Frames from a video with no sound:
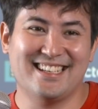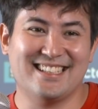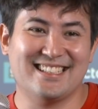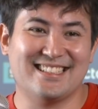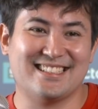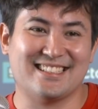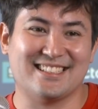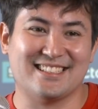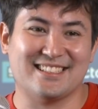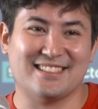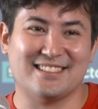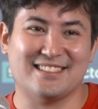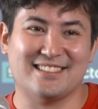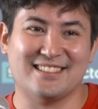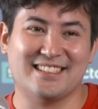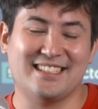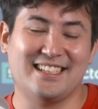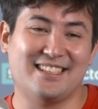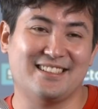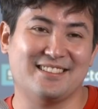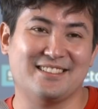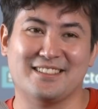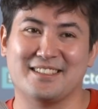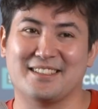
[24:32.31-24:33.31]
So
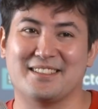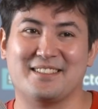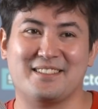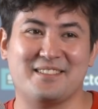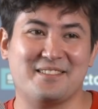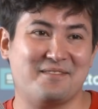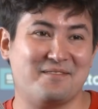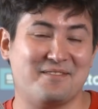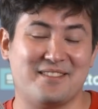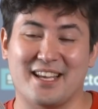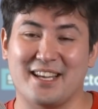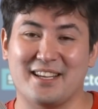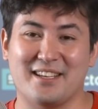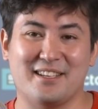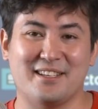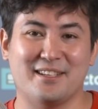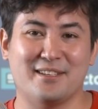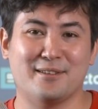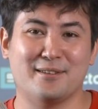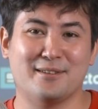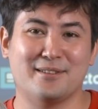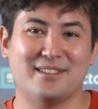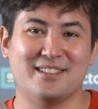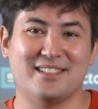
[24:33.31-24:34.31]
yeah, like thank
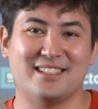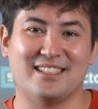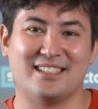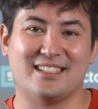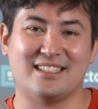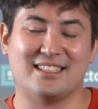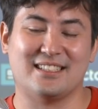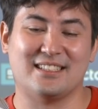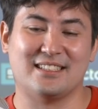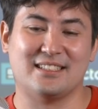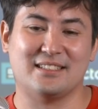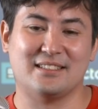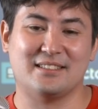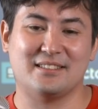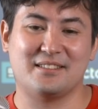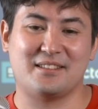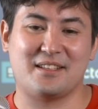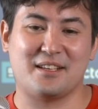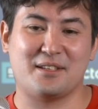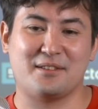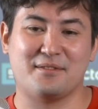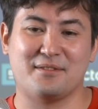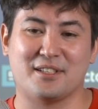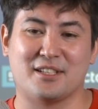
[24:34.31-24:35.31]
you
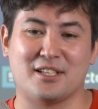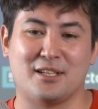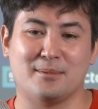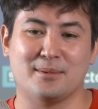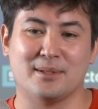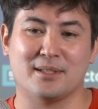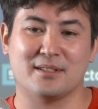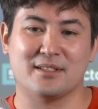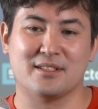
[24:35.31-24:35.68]
for coming.